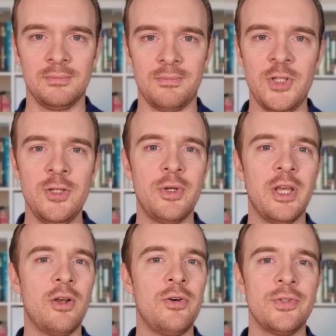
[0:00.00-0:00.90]
You
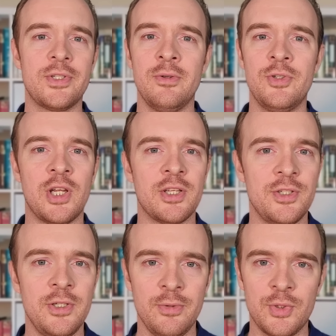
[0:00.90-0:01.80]
can also just
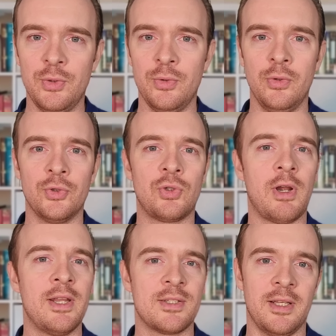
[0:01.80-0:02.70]
use Google
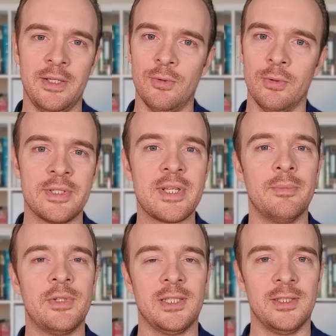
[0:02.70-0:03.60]
Translate or
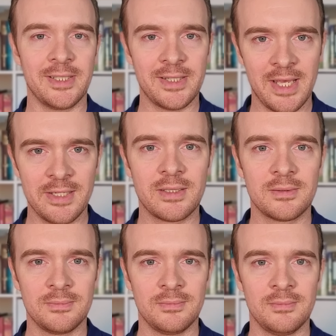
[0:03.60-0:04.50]
something like that.
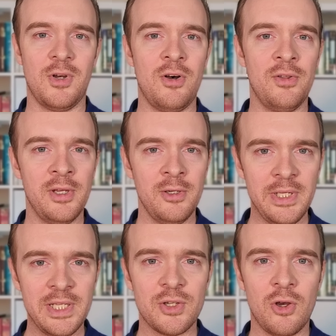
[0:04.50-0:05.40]
Although
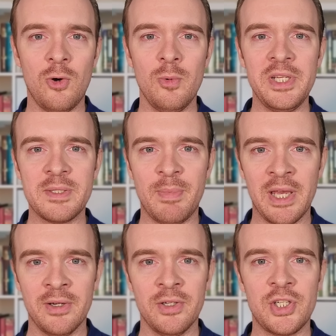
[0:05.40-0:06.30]
it's always
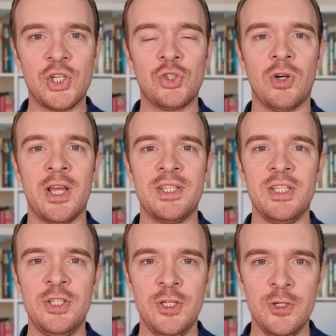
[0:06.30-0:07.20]
better to try to
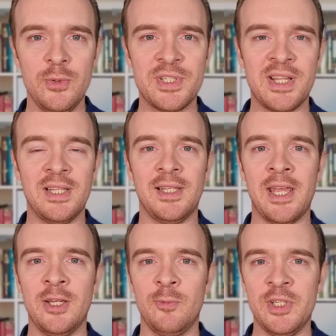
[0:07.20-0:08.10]
use the
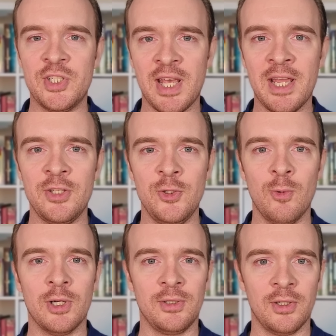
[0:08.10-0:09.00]
language that you
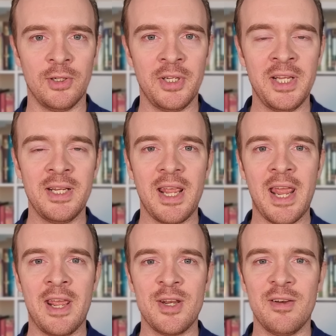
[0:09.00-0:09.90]
are learning
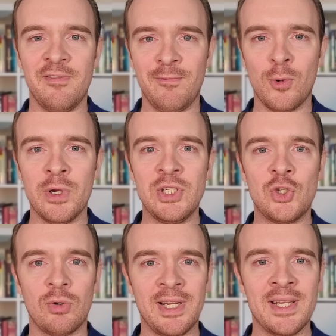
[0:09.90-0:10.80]
and avoid
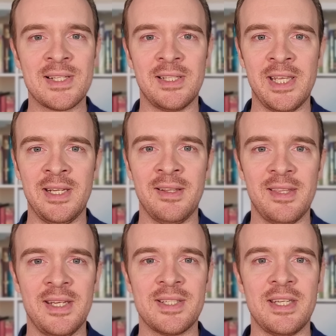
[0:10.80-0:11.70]
translating
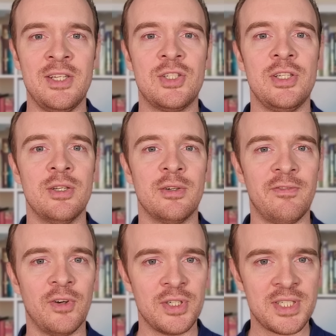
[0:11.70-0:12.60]
things into your
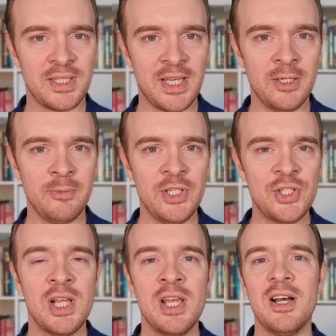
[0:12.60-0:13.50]
first
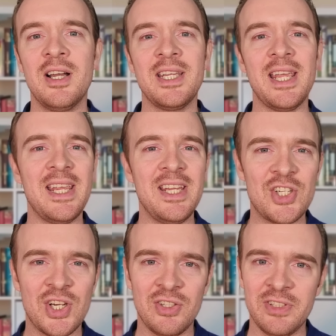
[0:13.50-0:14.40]
language,
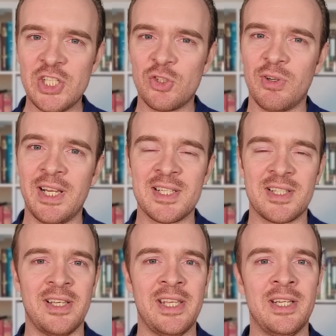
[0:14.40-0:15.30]
occasionally
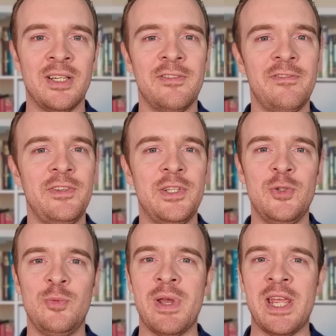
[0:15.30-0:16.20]
translating a
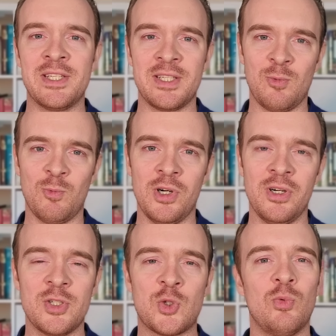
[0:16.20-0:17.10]
few basic
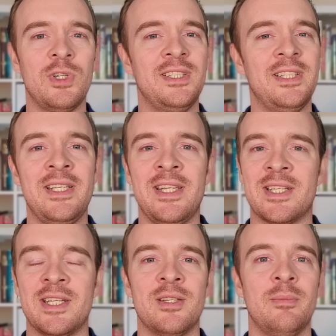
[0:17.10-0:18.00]
words really
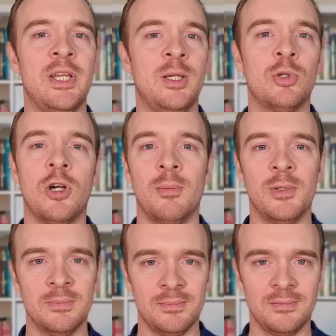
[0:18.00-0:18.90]
isn't a big problem.